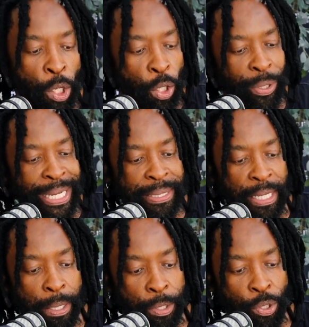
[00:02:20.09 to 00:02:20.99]
Look at
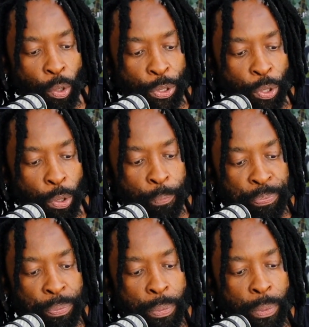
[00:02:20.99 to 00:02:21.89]
your
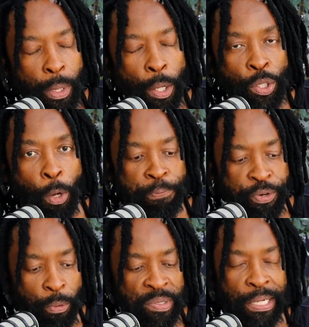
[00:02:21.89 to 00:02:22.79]

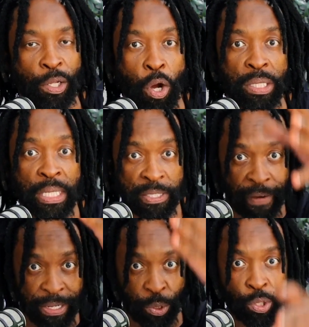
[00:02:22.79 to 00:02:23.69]
pros and cons as
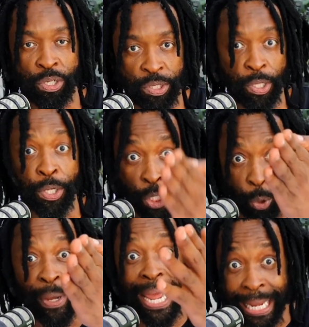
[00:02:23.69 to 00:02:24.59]
far as you're concerned.
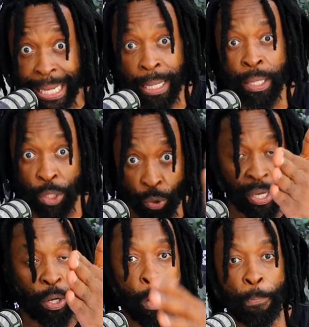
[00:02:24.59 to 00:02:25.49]
You Inc., you
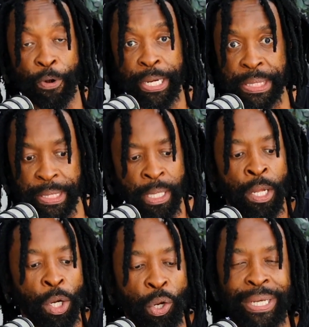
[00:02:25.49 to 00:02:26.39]
Incorporated.
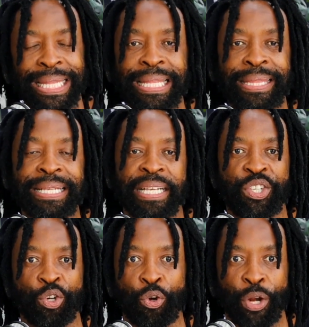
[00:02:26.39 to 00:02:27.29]
Look at the things
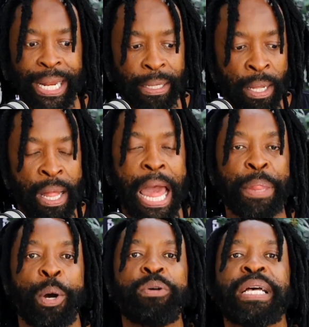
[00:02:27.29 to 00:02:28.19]
that you're good at,
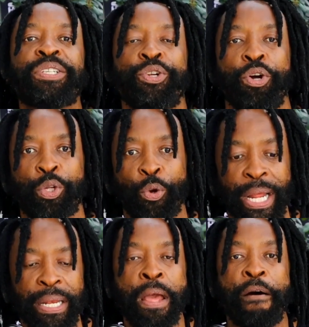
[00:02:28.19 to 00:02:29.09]
and those that you're not good
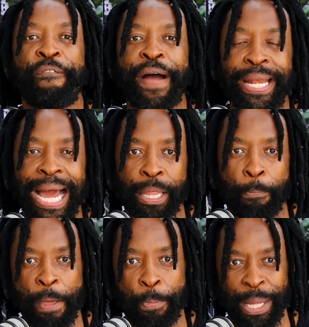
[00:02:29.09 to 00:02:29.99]
at, find other
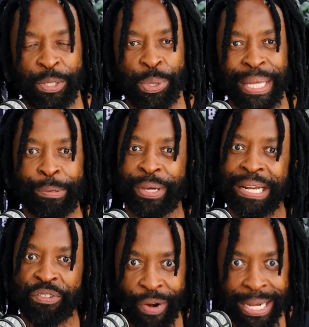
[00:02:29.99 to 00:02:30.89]
people that you think you
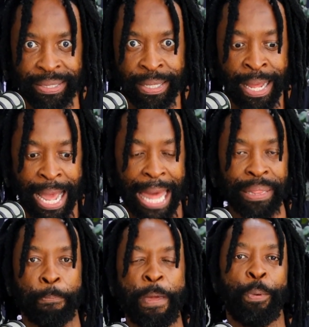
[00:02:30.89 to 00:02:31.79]
can trust, and
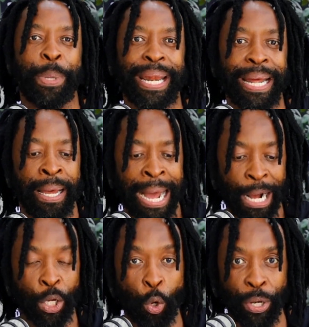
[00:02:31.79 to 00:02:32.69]
the people that
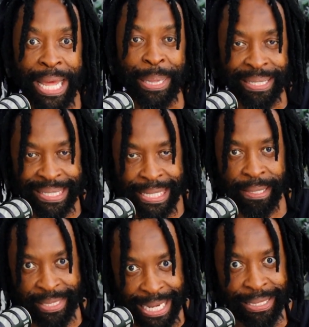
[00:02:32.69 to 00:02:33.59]
are good in that
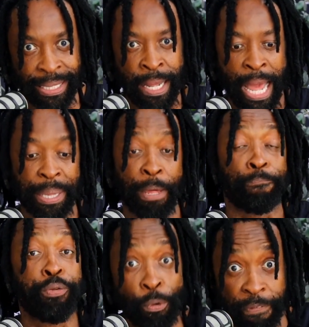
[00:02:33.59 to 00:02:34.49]
skill set and they're
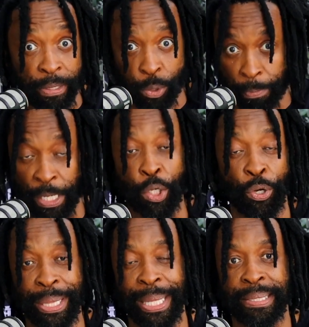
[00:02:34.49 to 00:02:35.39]
proven to be
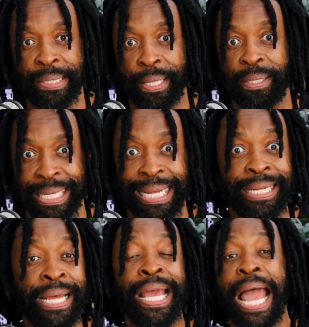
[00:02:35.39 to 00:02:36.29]
good in that skill set.
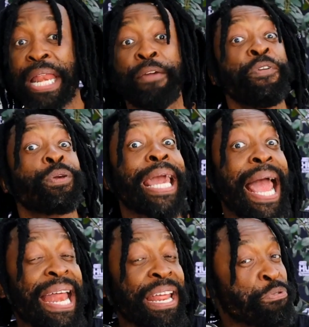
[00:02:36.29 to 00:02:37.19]
And if you
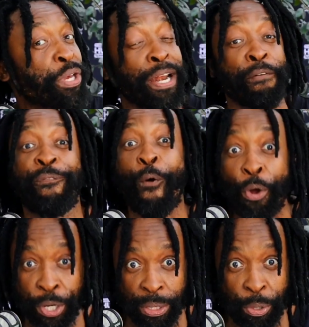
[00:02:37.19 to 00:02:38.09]
can and you can
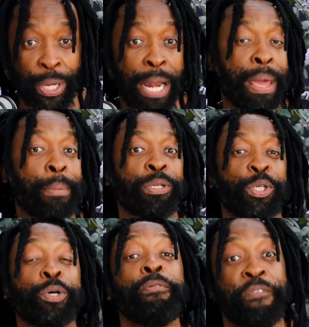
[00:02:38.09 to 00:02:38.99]
afford it, or you can be able to
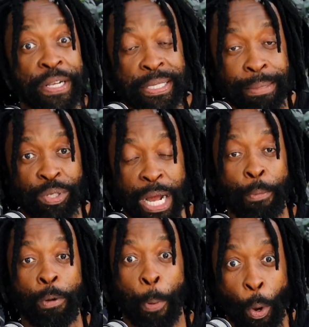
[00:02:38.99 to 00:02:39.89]
convince them to
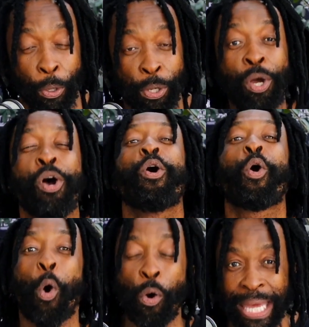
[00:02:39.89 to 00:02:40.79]
come on board,
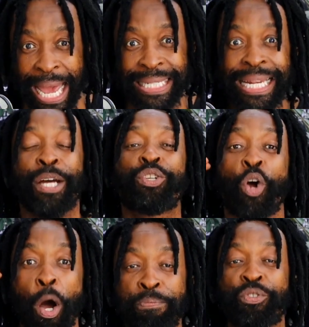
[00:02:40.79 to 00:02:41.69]
go get
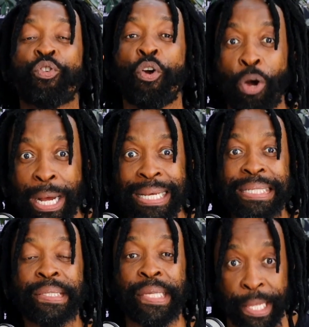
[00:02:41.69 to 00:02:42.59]
top drawer
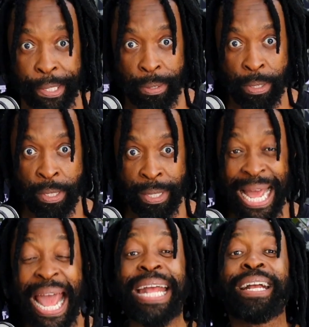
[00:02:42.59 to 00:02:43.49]
skill,
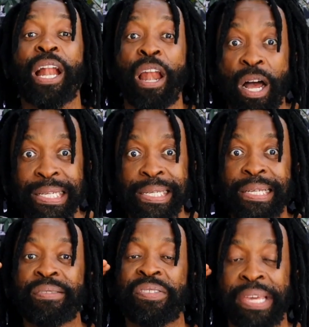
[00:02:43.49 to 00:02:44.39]
A-class
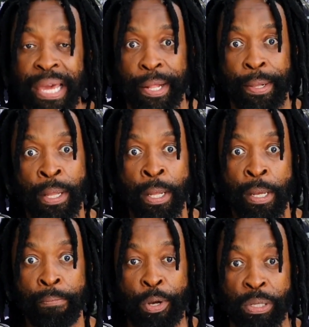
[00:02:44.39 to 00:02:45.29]
skill.
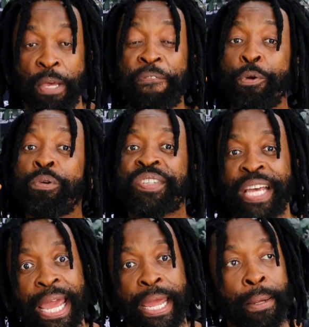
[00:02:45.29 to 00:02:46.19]
Because if you're
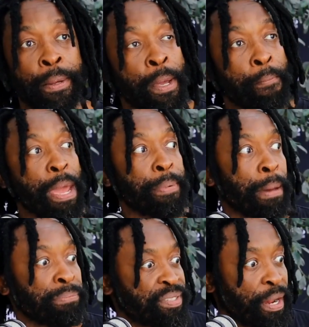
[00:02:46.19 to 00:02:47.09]
saying, maybe
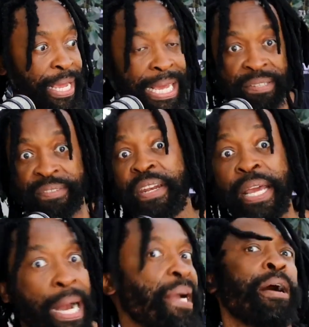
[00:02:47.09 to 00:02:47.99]
I'm starting a
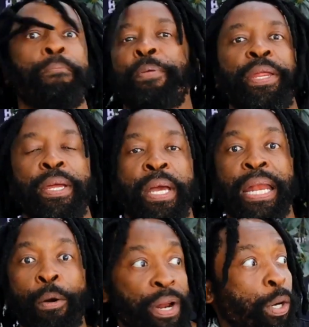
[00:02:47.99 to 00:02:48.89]
sneaker company
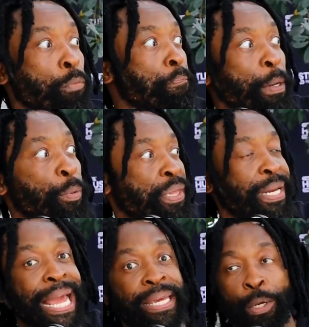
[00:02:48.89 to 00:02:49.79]
and I want to compete with
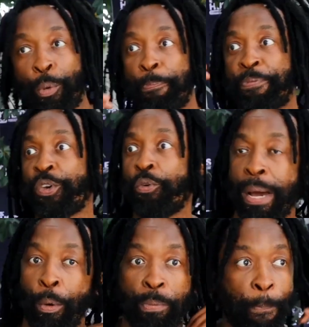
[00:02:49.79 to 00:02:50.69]
Nike, with
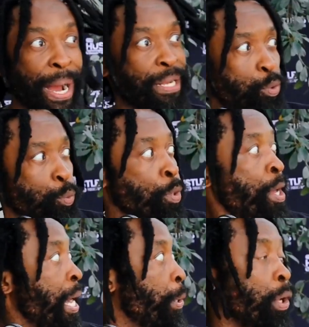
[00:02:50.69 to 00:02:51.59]
Puma, with Batu,
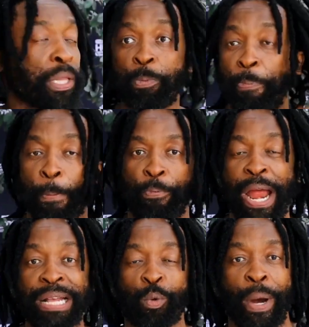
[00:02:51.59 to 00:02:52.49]
and all these big
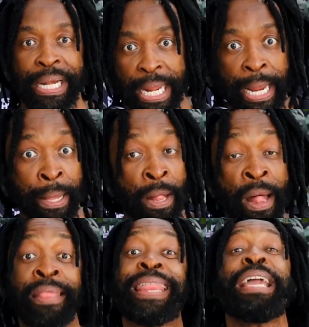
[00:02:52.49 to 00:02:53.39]
brands one day,
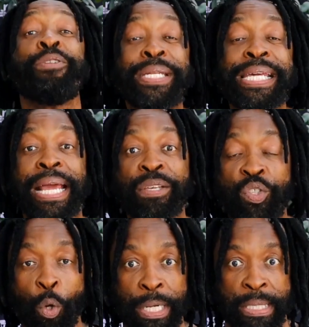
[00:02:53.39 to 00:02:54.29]
then you need a
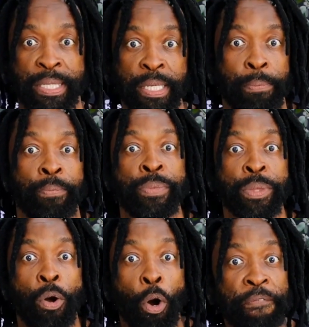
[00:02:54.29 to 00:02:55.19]
solid team.
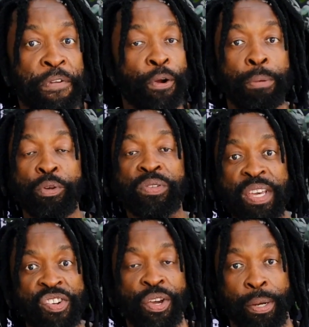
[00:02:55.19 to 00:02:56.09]
Or if you're a
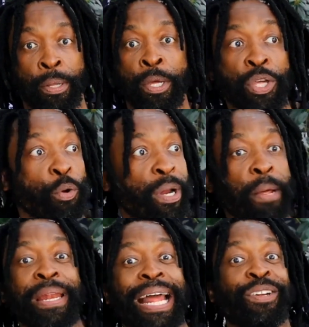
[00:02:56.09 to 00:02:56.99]
musician, you want to
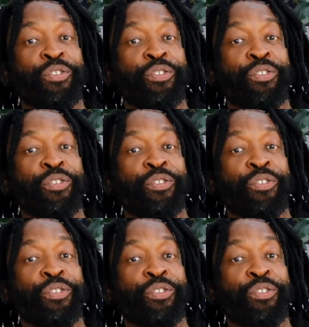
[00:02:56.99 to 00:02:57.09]
be like